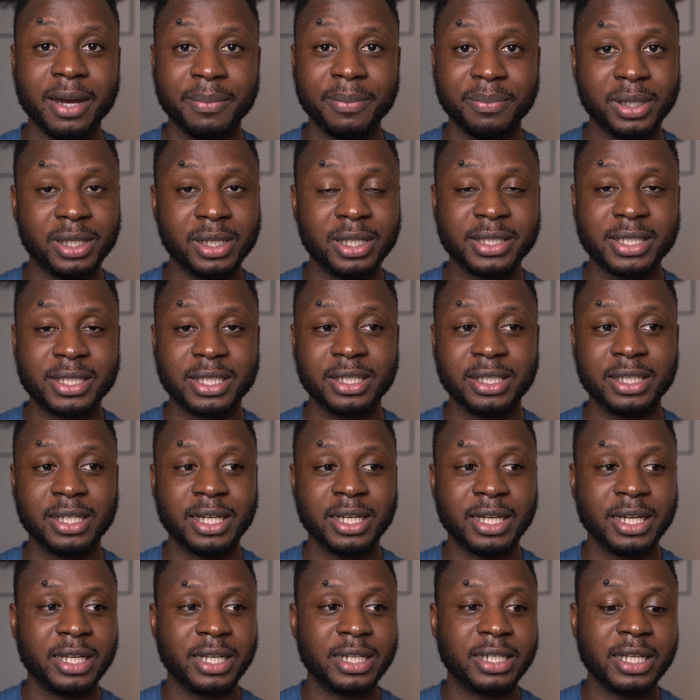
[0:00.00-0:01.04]
ability.
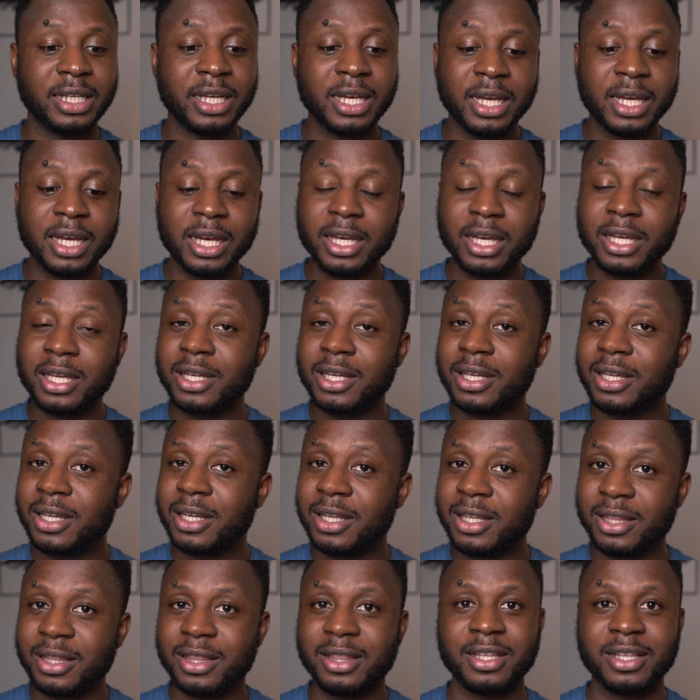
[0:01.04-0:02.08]
And
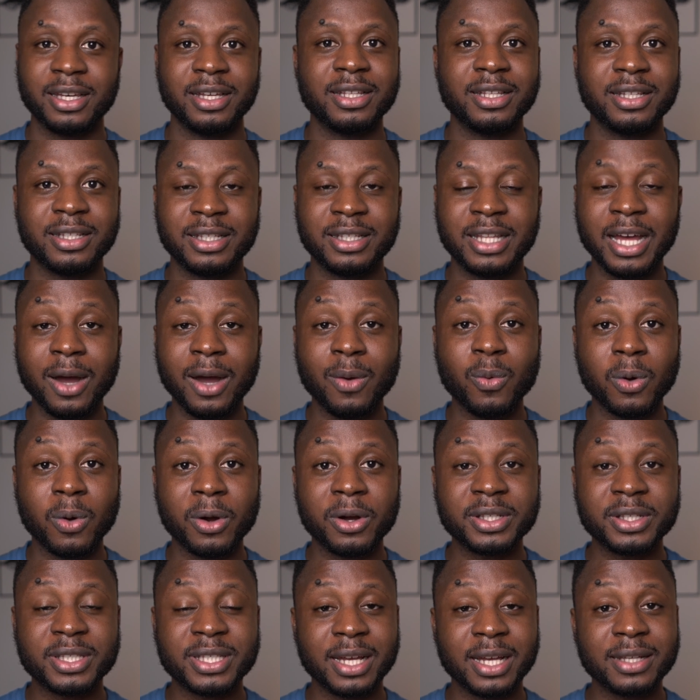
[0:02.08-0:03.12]
that
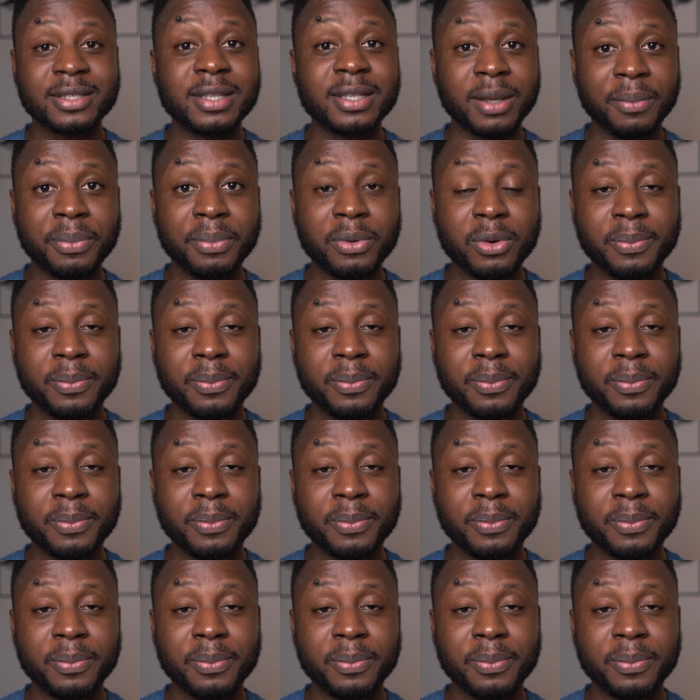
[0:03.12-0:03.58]
word sounds simple,